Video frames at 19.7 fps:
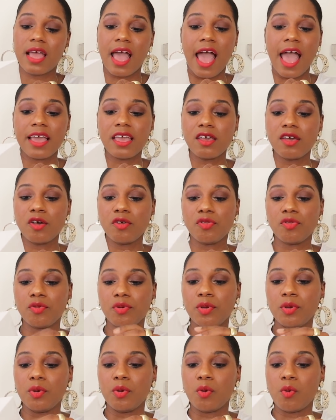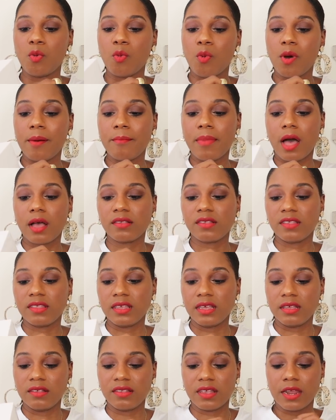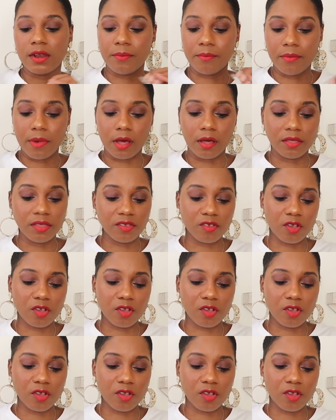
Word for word: I can go through one box of these in a month.